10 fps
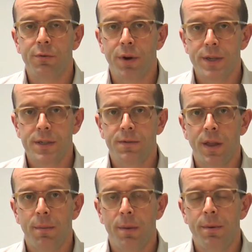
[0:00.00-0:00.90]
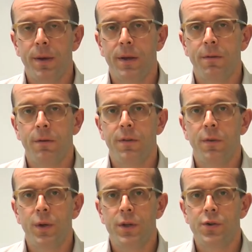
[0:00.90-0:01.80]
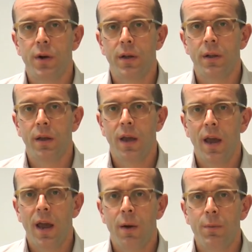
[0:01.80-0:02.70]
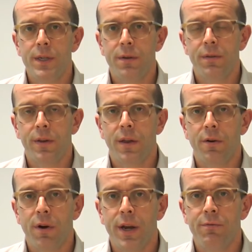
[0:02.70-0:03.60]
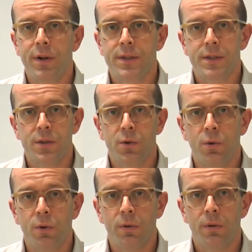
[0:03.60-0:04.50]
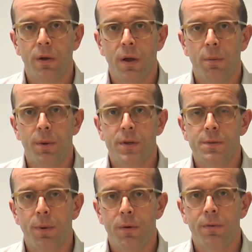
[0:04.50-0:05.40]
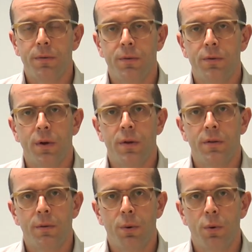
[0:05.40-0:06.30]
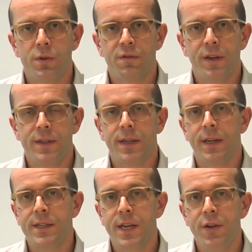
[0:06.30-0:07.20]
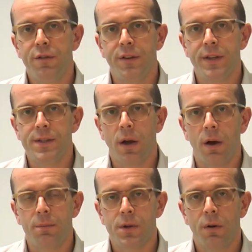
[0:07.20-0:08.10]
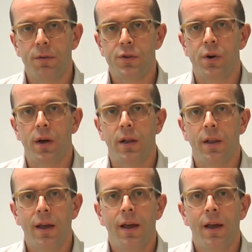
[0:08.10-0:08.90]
risks for their baby being involved in the WHEAT trial, and we don't think there are any risks at all, because both the pause feeds and continue feeds arms of the trial